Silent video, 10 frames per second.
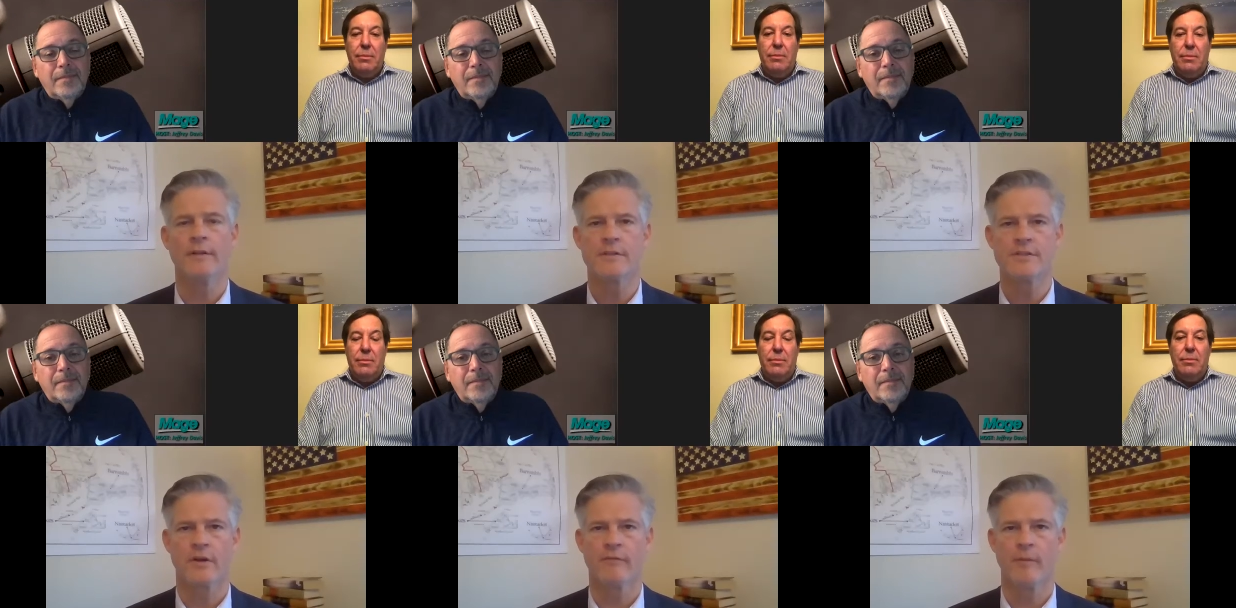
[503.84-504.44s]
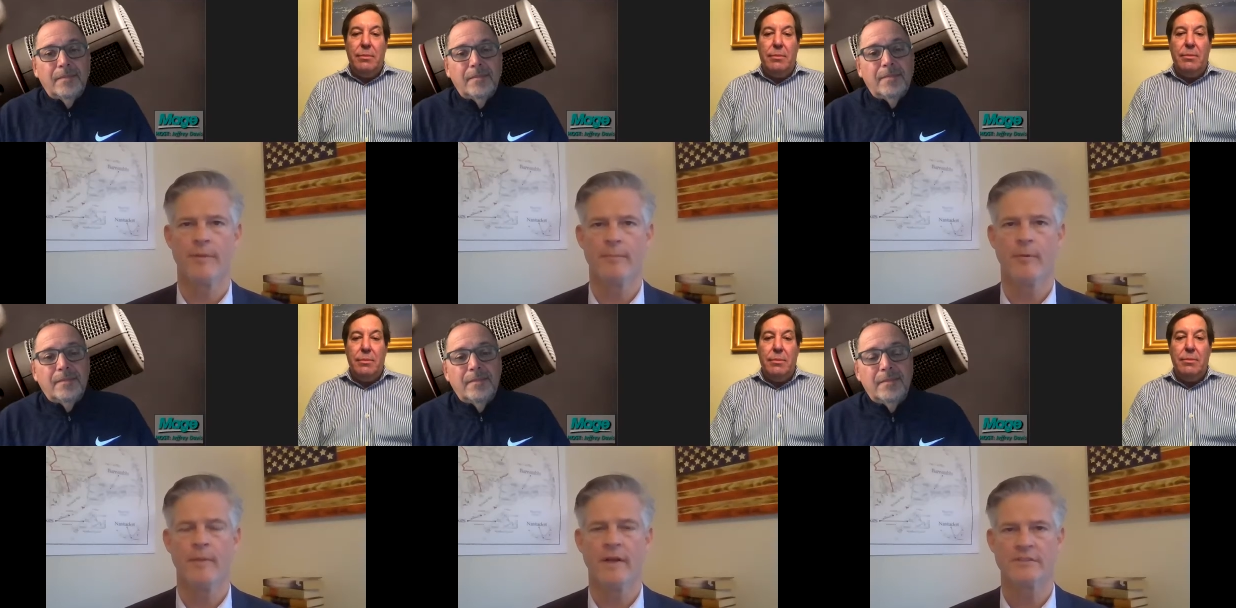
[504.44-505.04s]
Speaker 1: to serve the people
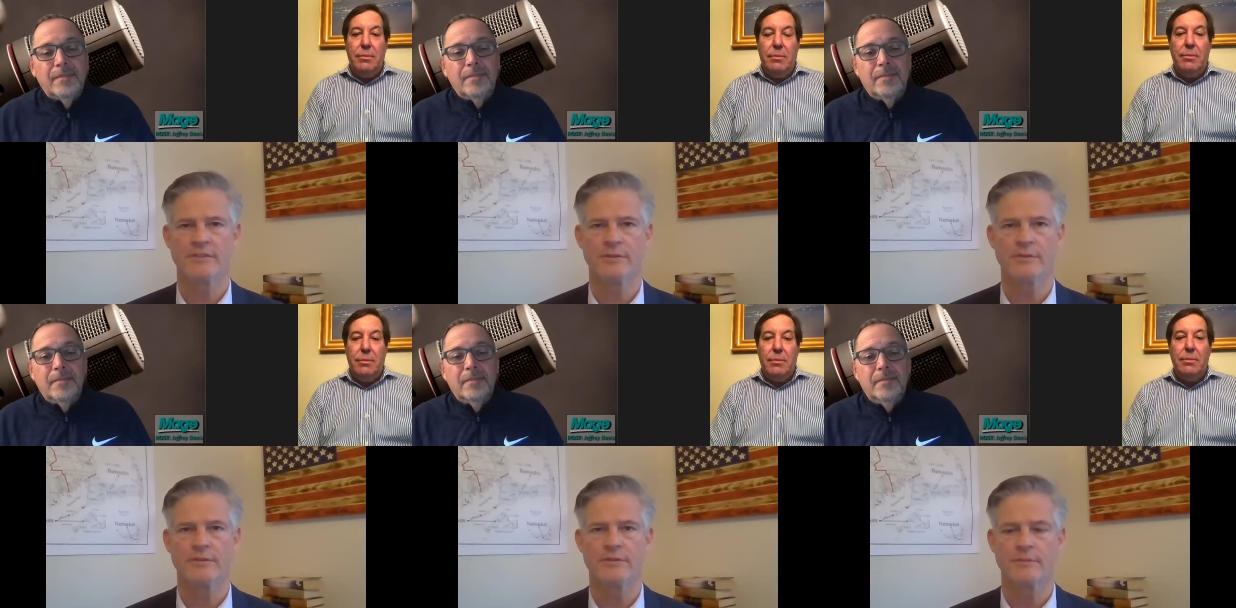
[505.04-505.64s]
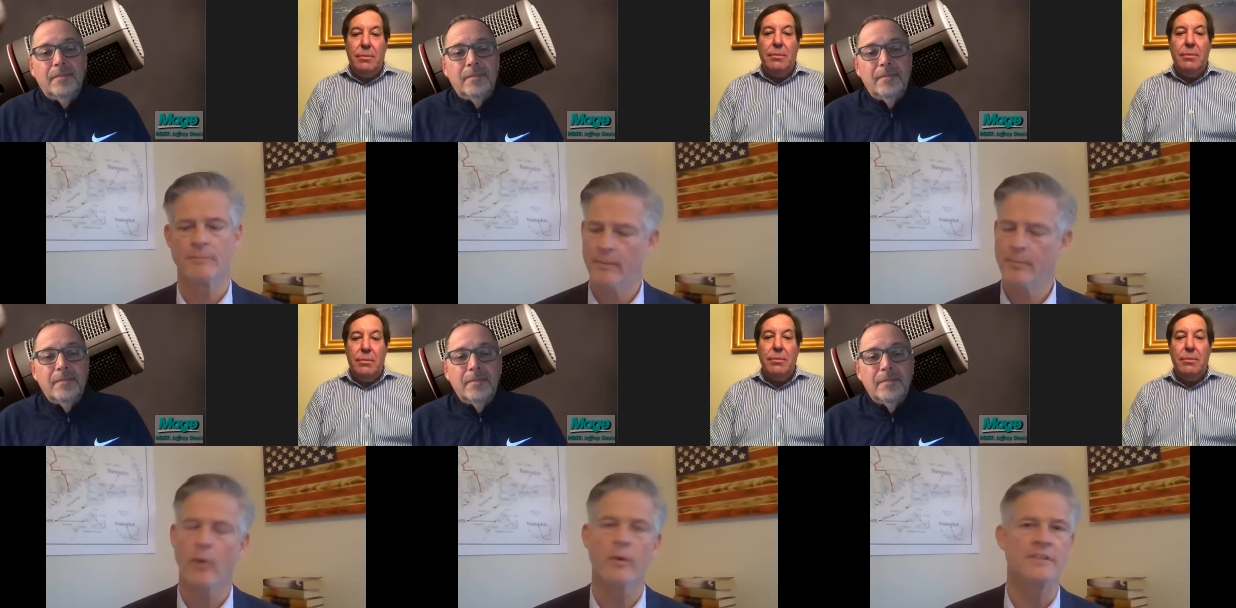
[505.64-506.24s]
of Massachusetts. My
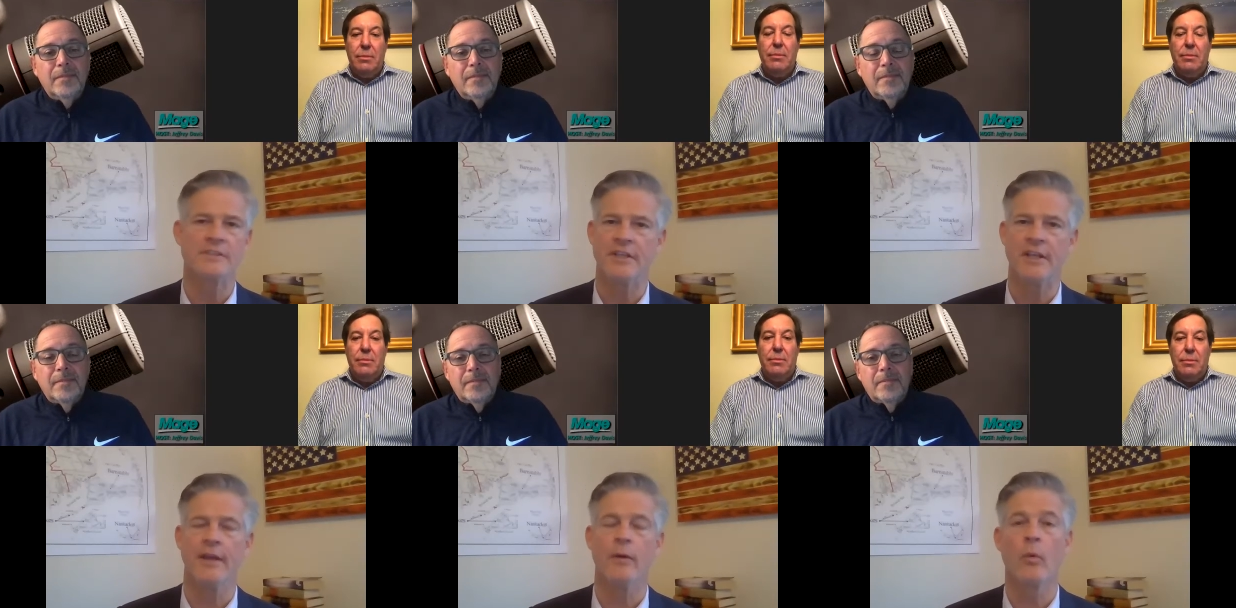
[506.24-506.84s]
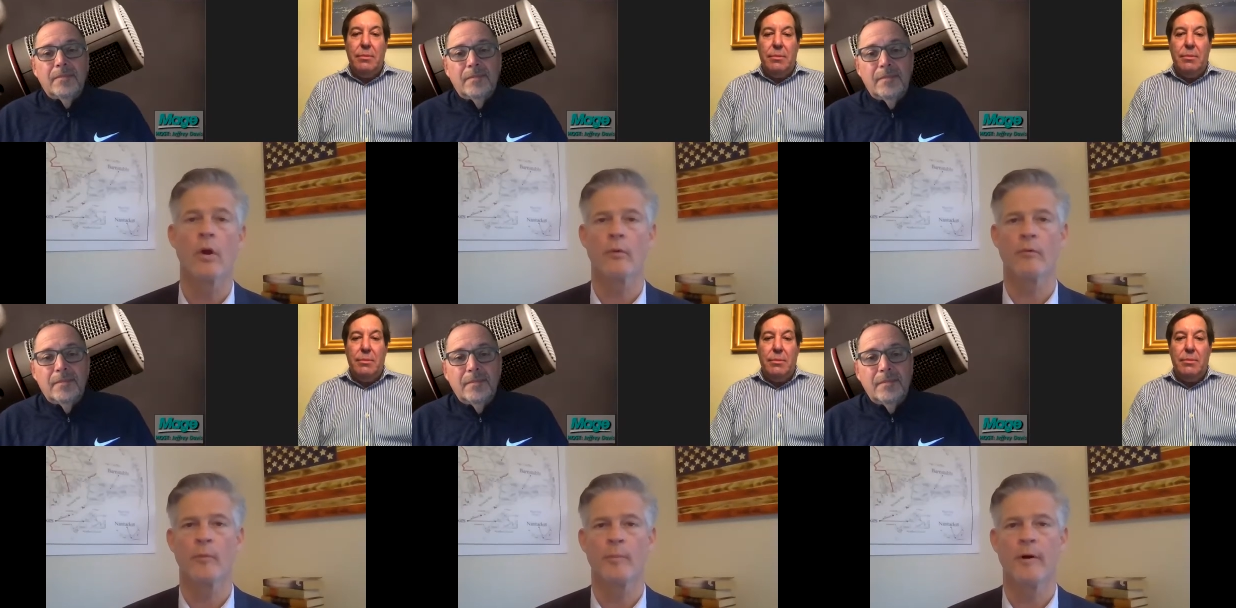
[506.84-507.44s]
opponent says he can't work
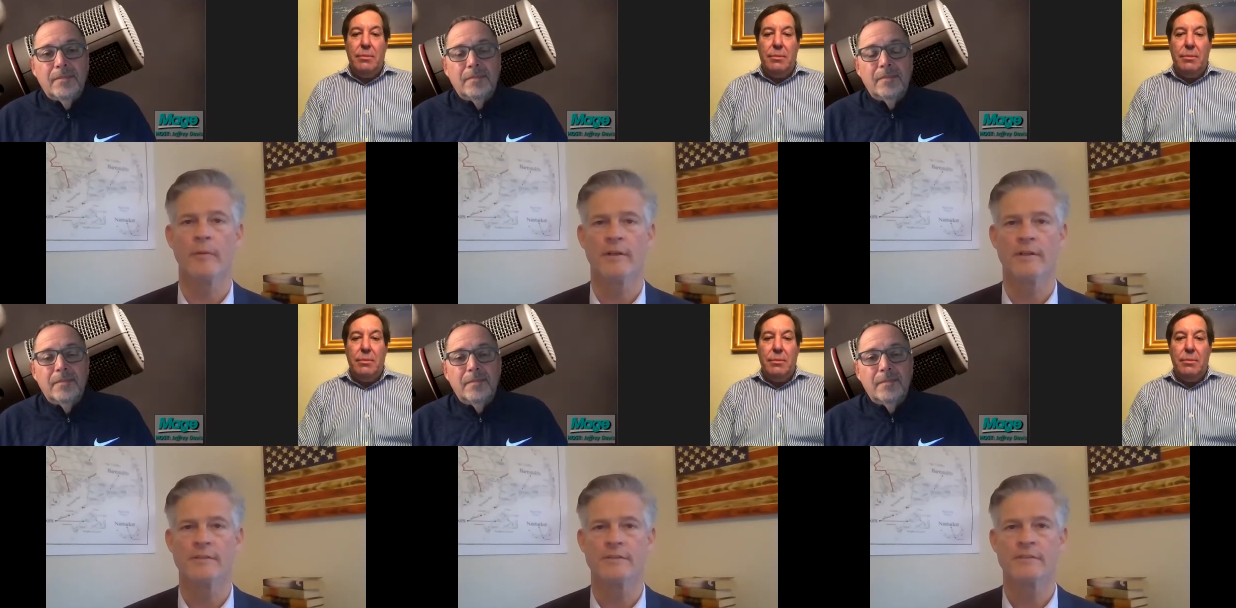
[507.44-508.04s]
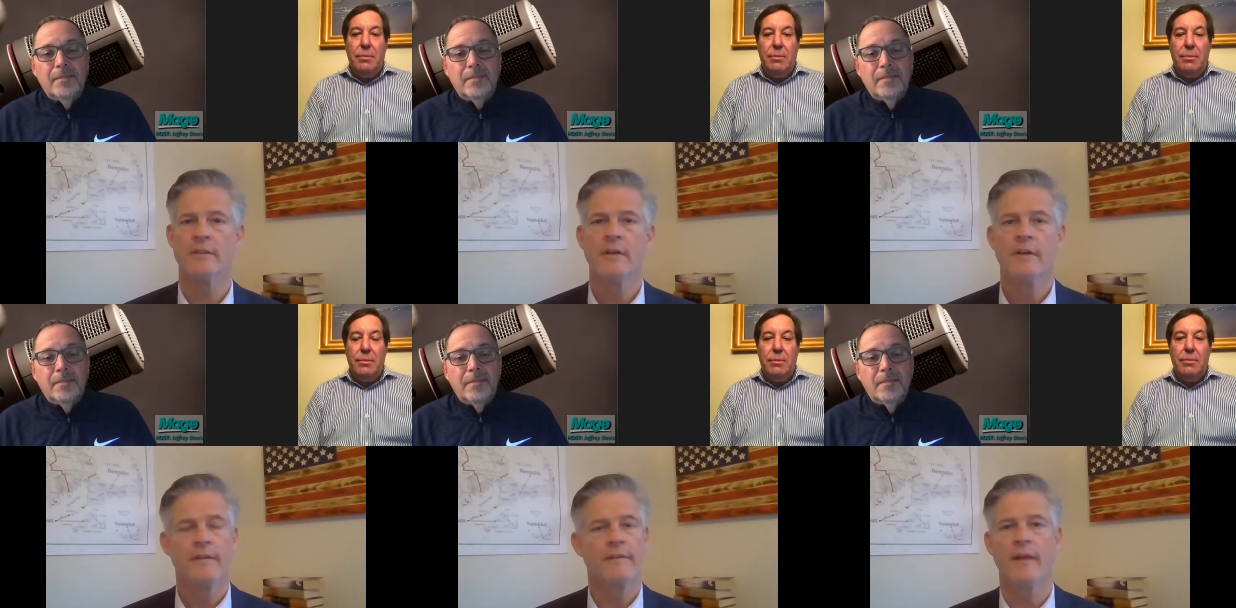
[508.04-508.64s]
with Republicans.
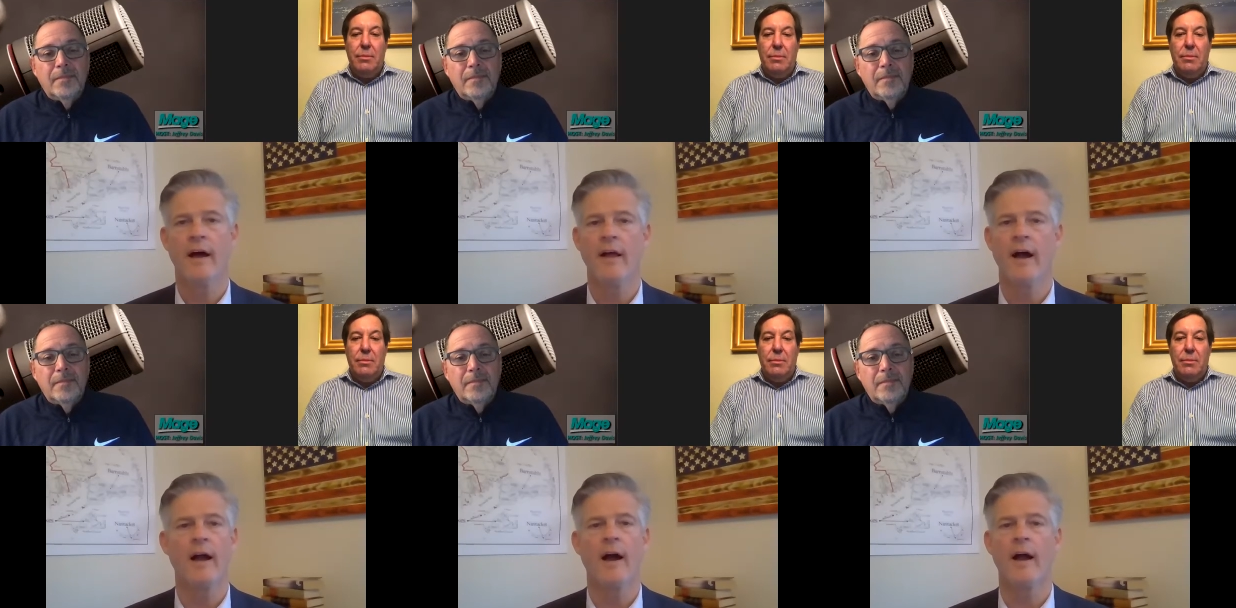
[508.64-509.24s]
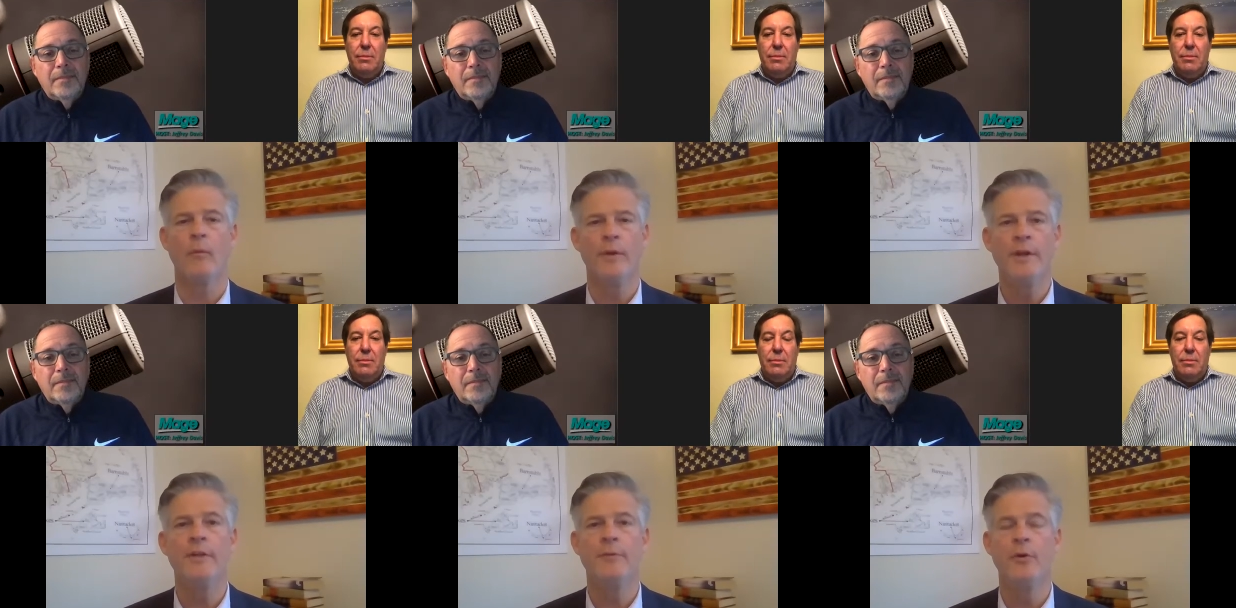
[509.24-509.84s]
I, I, we
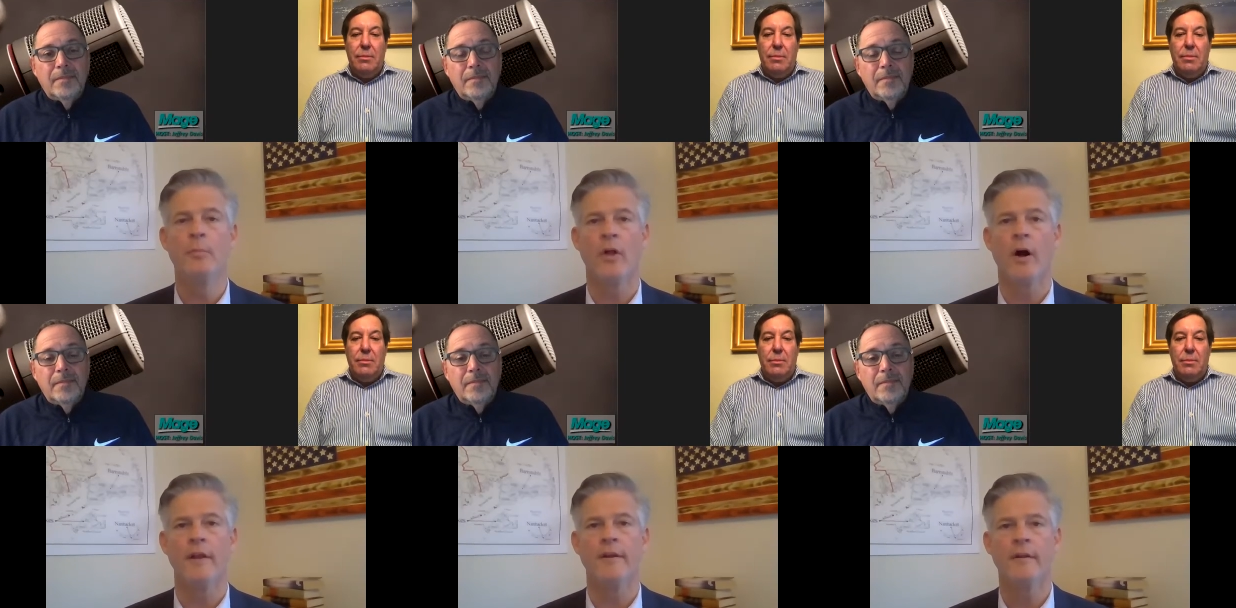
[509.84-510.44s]
need new blood.